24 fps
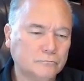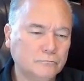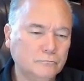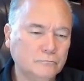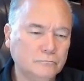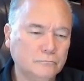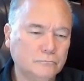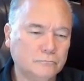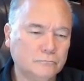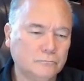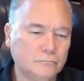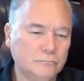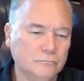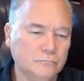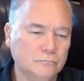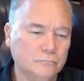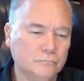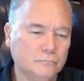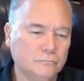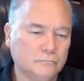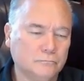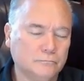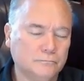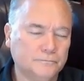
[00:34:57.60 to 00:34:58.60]

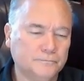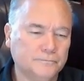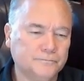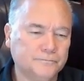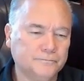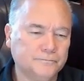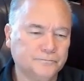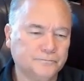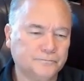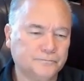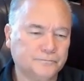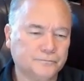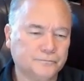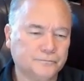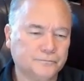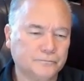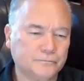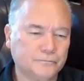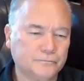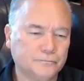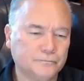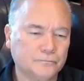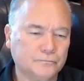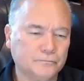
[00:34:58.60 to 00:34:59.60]

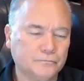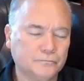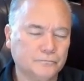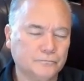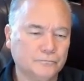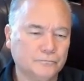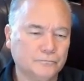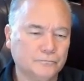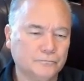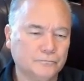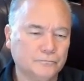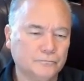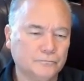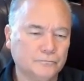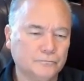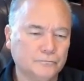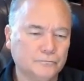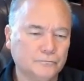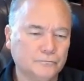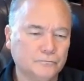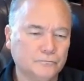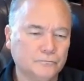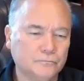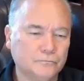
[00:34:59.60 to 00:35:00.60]

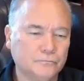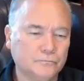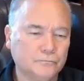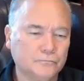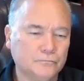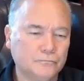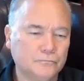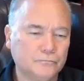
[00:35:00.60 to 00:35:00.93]
No words are spoken by the person on screen.